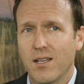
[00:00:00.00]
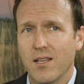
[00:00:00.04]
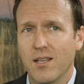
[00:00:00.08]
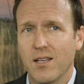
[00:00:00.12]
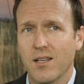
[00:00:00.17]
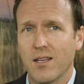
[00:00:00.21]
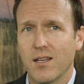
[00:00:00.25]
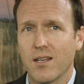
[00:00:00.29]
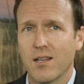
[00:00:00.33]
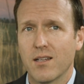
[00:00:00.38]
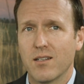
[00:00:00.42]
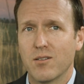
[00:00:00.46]

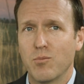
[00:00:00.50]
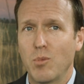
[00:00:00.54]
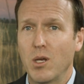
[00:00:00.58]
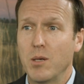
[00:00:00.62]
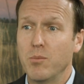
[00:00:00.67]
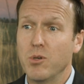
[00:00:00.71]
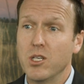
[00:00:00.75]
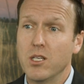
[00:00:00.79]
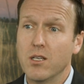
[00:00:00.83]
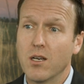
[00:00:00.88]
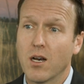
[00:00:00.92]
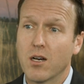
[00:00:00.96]
and
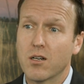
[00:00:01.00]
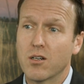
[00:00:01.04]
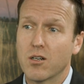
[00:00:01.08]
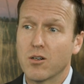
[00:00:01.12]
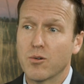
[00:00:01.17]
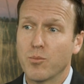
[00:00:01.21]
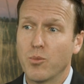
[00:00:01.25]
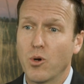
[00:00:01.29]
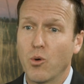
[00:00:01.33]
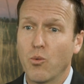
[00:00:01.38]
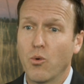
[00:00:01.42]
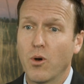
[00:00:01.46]
maybe
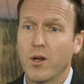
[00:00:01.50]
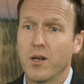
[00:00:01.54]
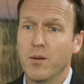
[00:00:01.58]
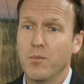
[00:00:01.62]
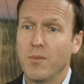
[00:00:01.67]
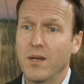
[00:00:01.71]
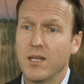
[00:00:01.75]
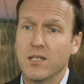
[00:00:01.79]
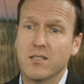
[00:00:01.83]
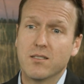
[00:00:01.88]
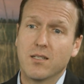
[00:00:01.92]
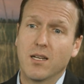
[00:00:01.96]
younger but want to
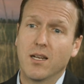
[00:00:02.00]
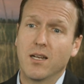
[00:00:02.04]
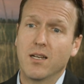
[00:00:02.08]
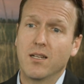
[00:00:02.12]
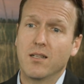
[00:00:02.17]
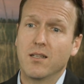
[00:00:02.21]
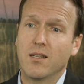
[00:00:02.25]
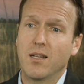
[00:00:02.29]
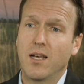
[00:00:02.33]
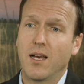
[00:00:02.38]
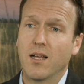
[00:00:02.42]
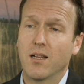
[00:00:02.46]

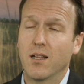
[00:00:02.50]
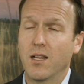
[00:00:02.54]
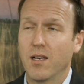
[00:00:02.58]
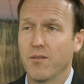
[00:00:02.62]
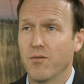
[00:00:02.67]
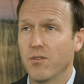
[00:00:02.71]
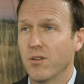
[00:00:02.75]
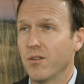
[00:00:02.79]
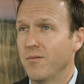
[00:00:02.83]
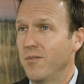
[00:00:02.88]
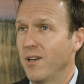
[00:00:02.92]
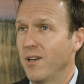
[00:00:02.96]
maintain that level of